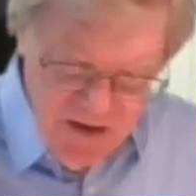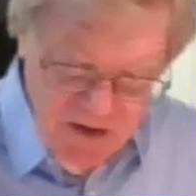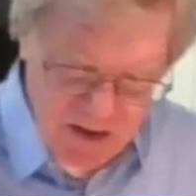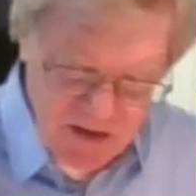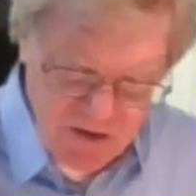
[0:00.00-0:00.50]

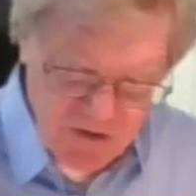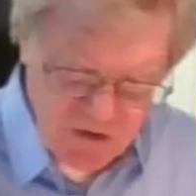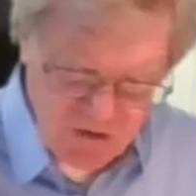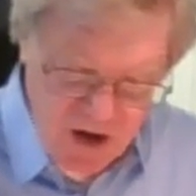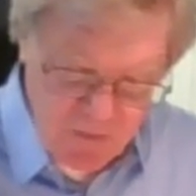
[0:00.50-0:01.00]
declares
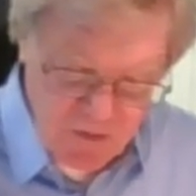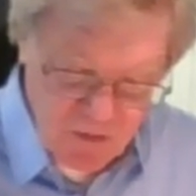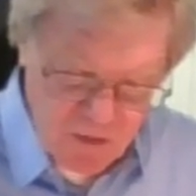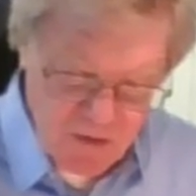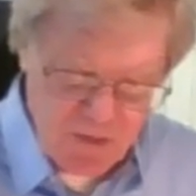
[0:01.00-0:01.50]
the sovereign
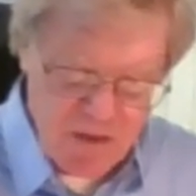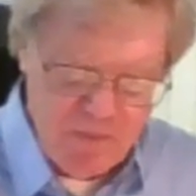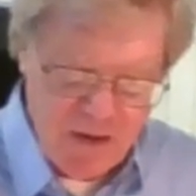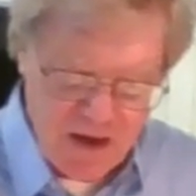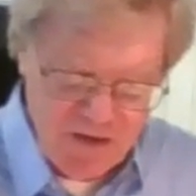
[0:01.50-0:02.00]
Lord.
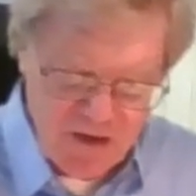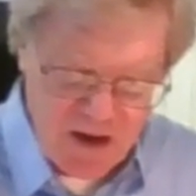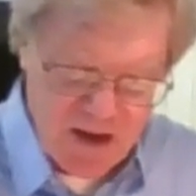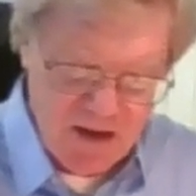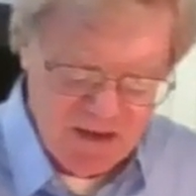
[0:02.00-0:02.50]
Repent
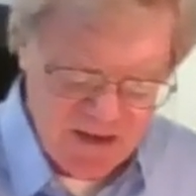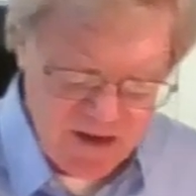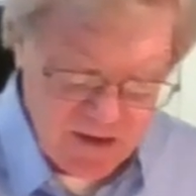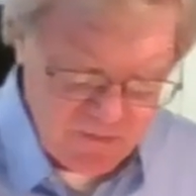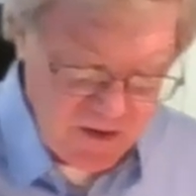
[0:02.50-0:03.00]
and
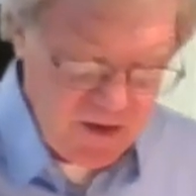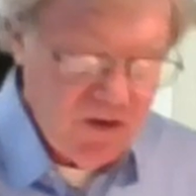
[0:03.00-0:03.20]
live.